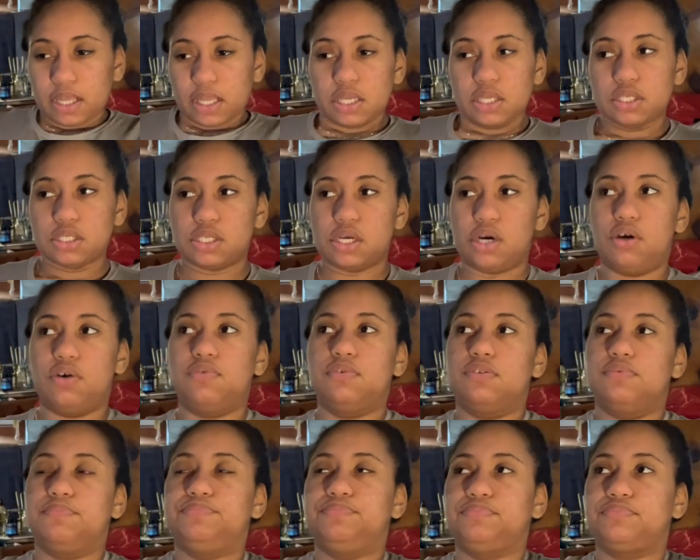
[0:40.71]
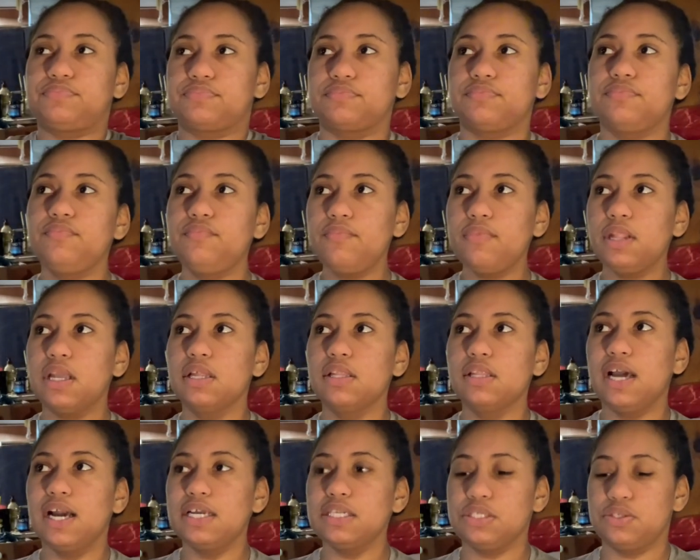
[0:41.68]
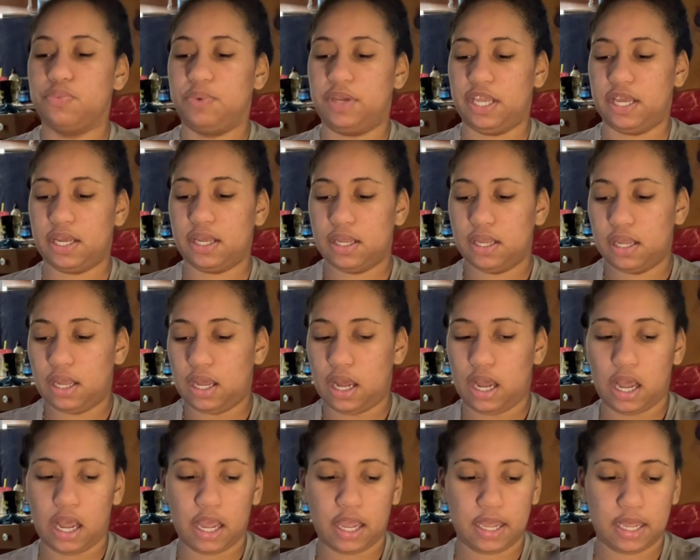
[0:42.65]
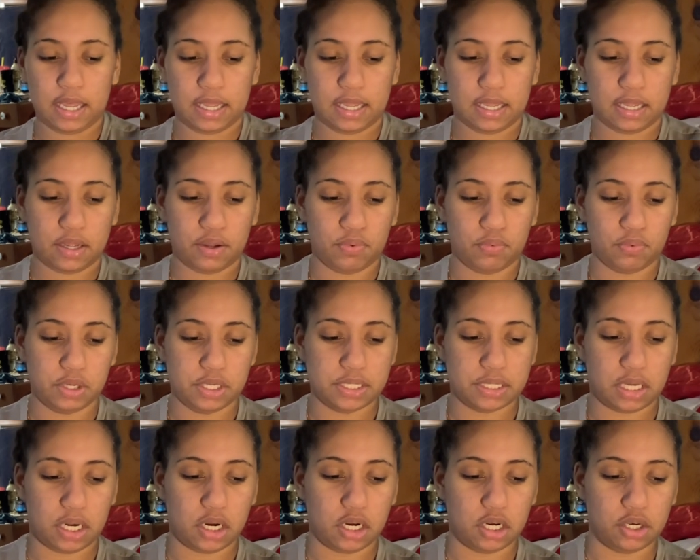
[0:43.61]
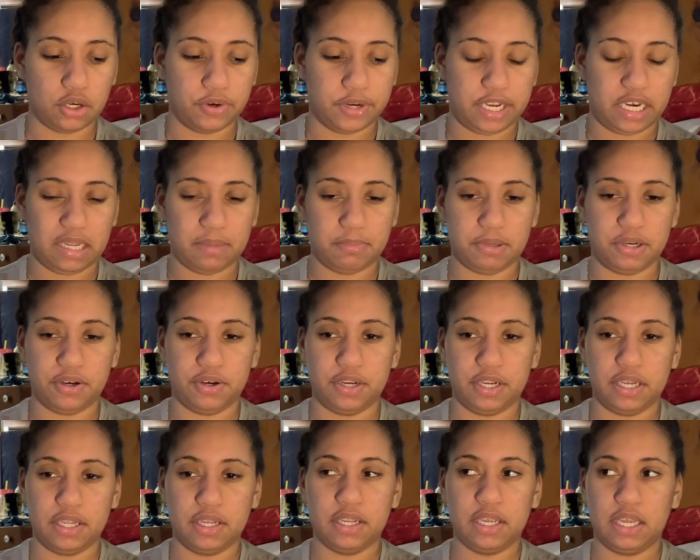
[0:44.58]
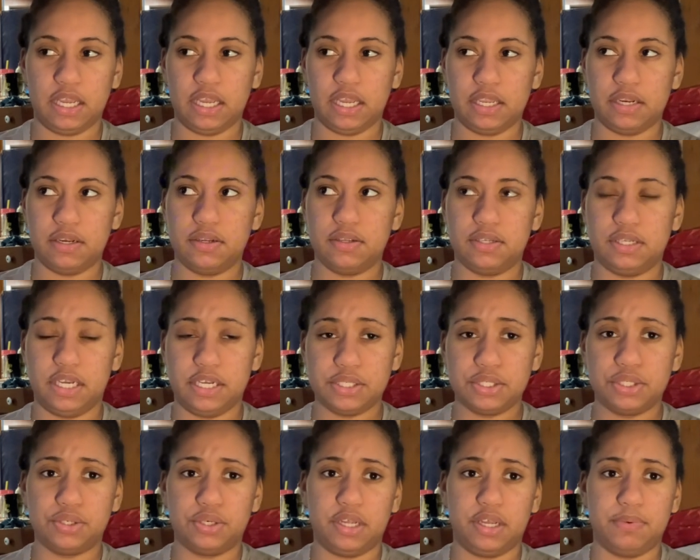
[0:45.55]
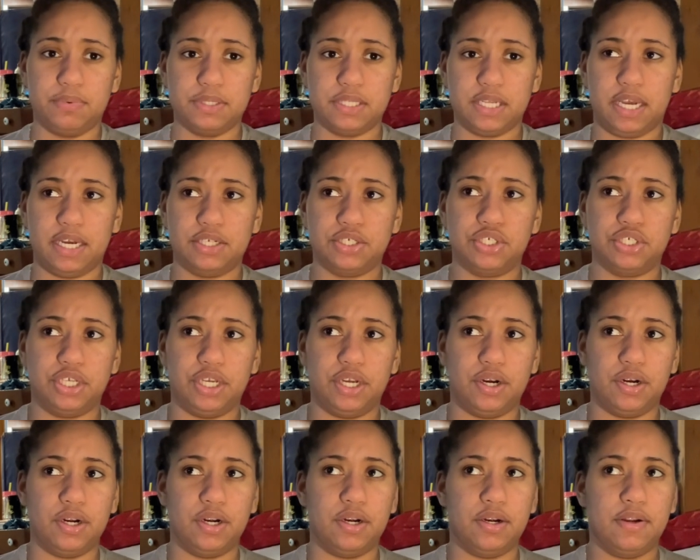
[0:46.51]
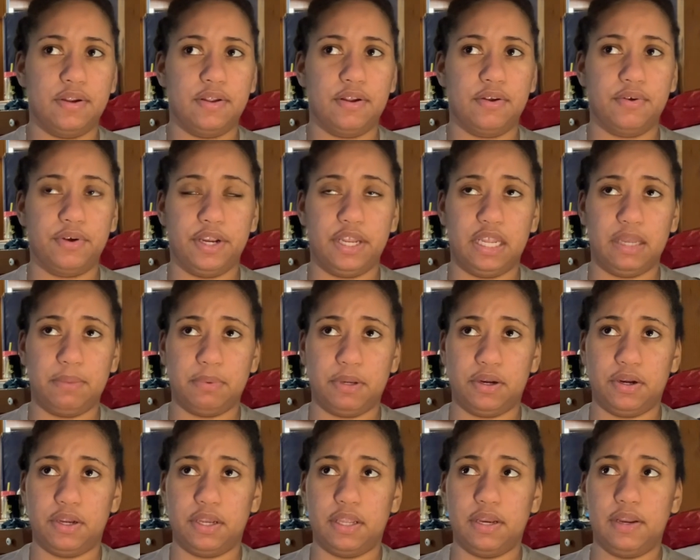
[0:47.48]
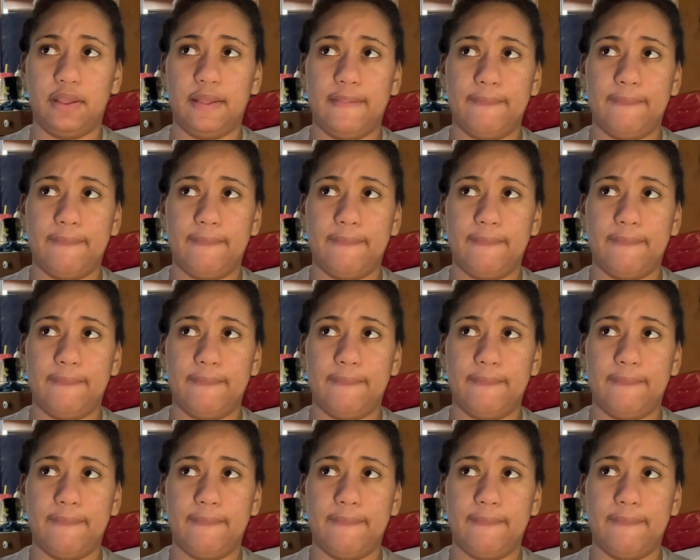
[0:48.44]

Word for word: So last week, I was our grading period and yesterday was actually our grading period.